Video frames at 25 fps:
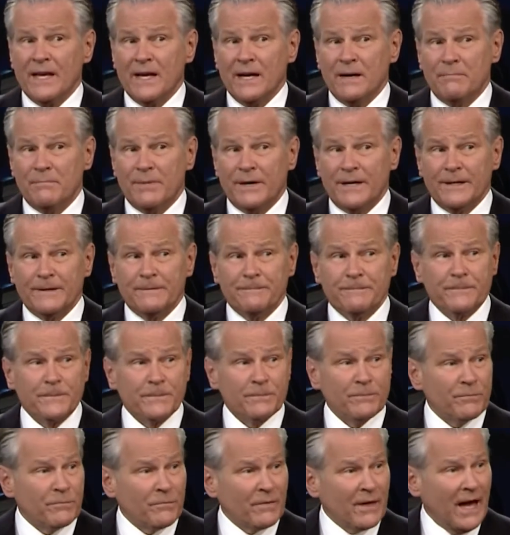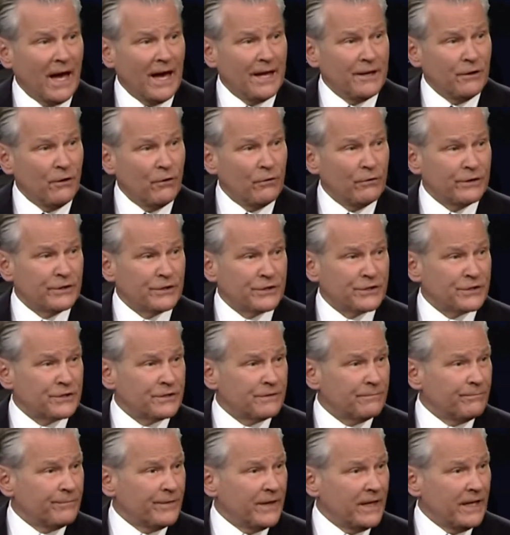But I
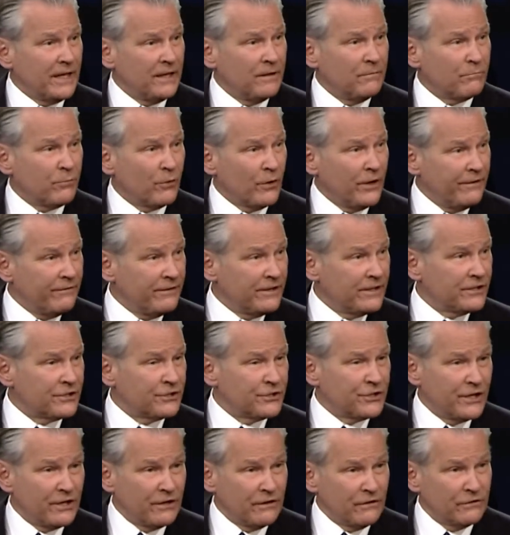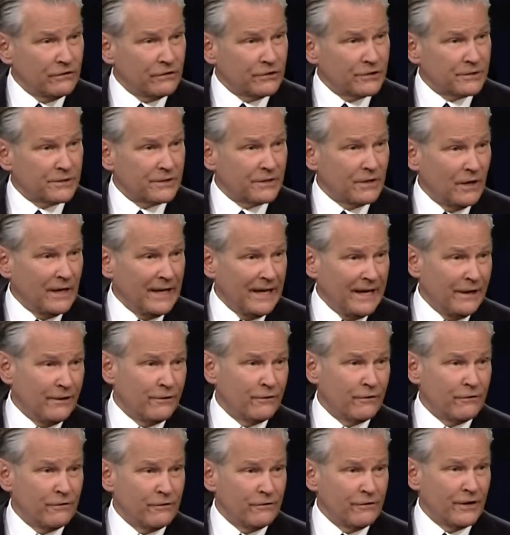noticed in previous years,
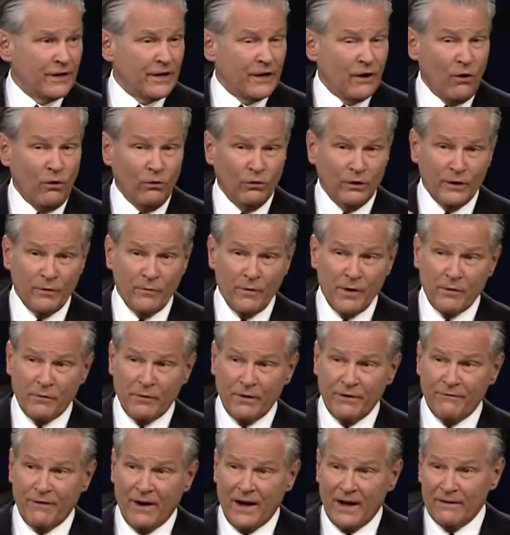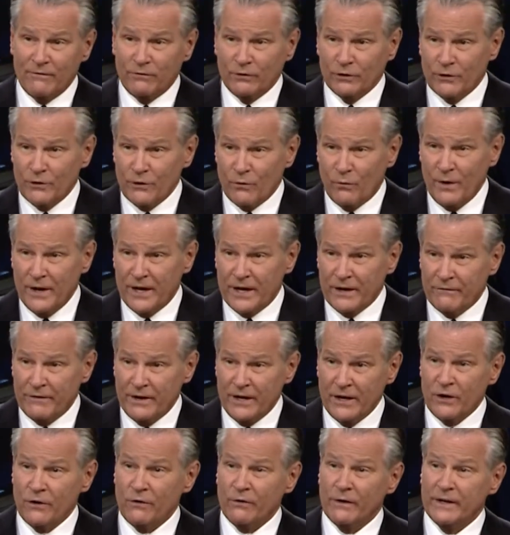either the Holy Week Revival or the Week of
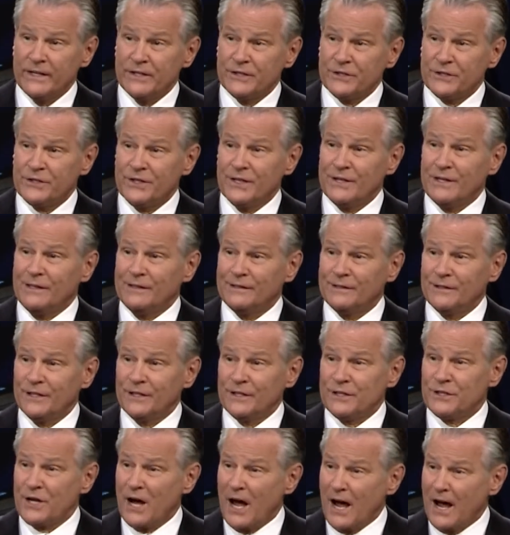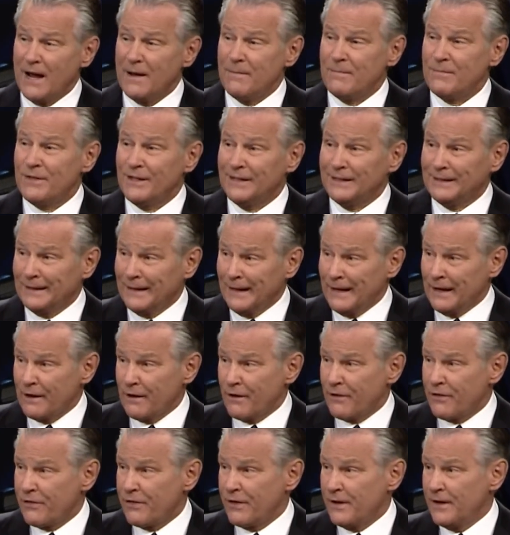Increase, the, the time, the
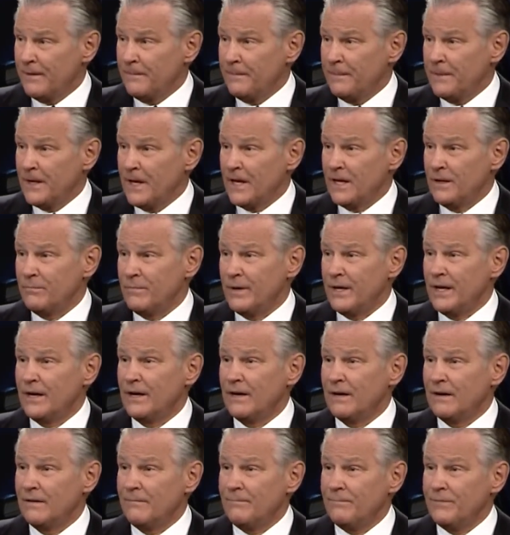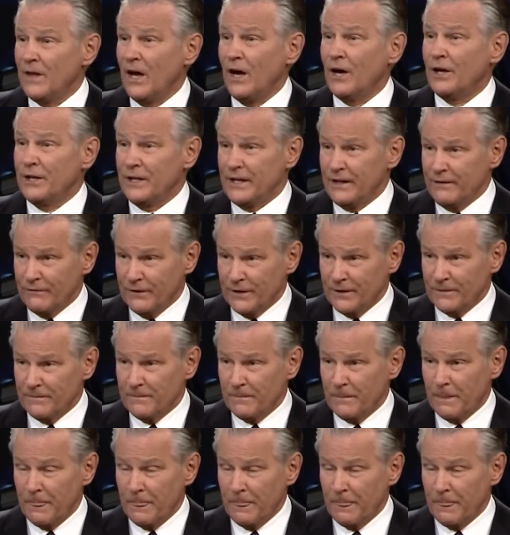length can be uneven.